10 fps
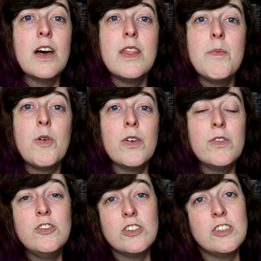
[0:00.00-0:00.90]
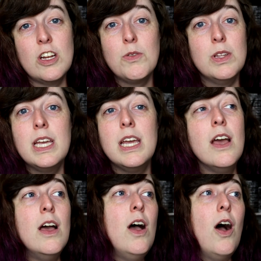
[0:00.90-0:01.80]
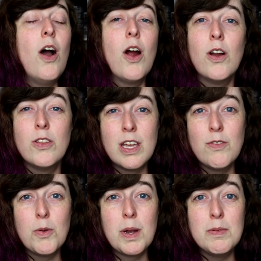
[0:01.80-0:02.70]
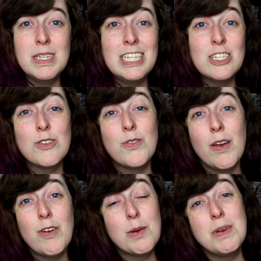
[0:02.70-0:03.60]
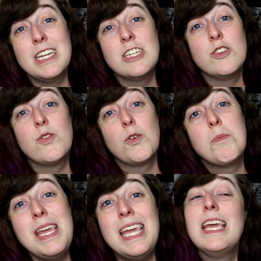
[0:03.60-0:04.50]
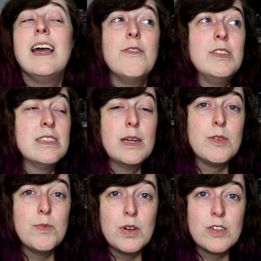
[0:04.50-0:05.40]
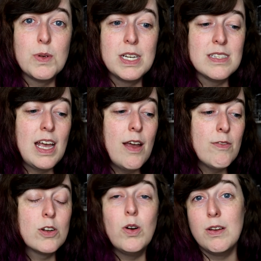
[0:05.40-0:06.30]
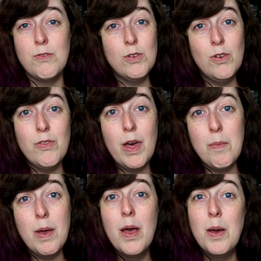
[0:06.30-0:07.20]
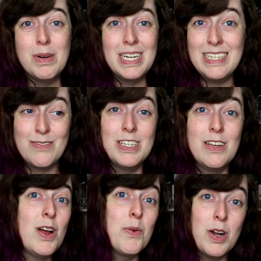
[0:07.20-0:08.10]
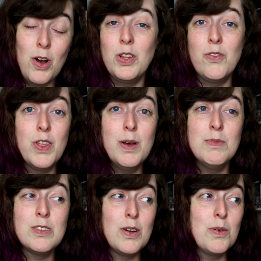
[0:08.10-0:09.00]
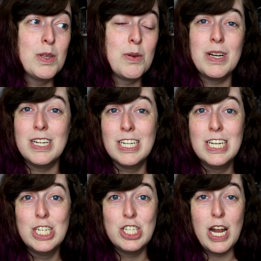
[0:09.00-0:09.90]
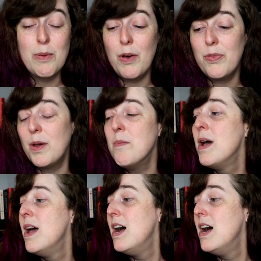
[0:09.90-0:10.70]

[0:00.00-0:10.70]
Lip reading: on them, or if you just generally are looking for recommendations, or if you have recommendations for me of these types of books, because I have read quite a few of them, but I definitely have not read all of them, so I really want to chat about them.